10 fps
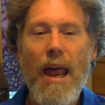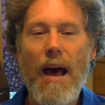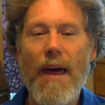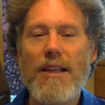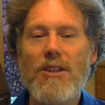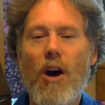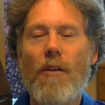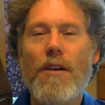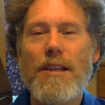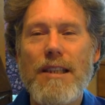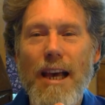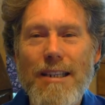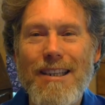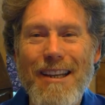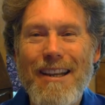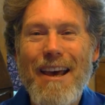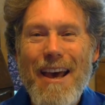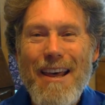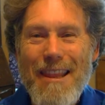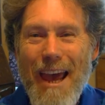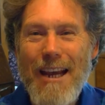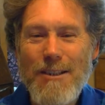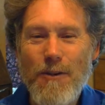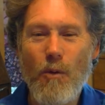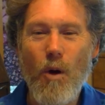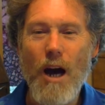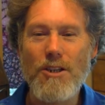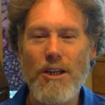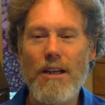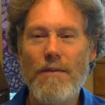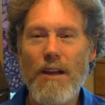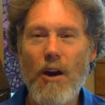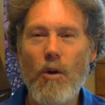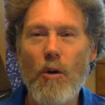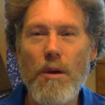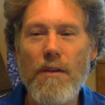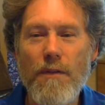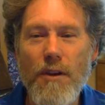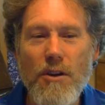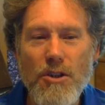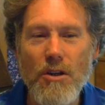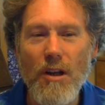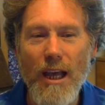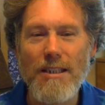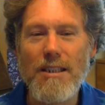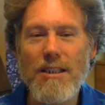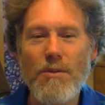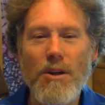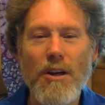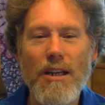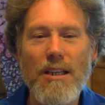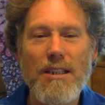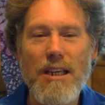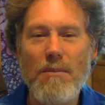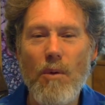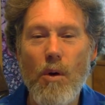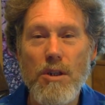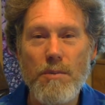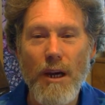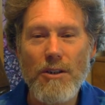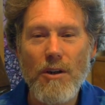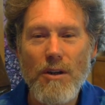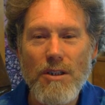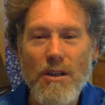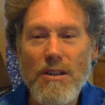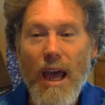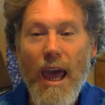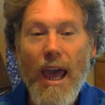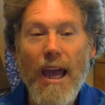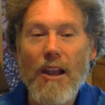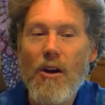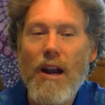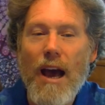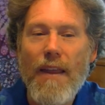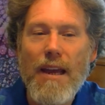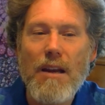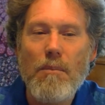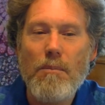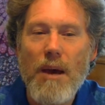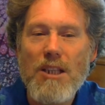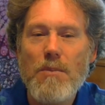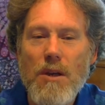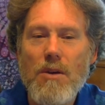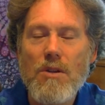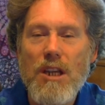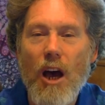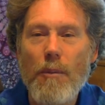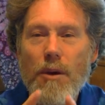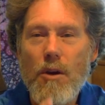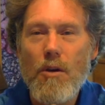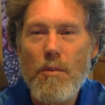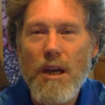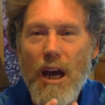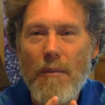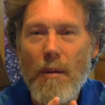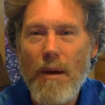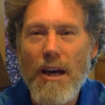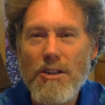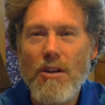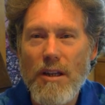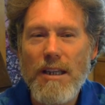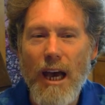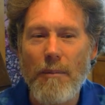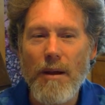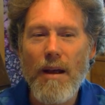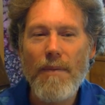Now that's all for this lesson. Thanks for watching. There will be future lessons where you'll get to see more special crystals and learn how they can best be used to help you become a magical adept.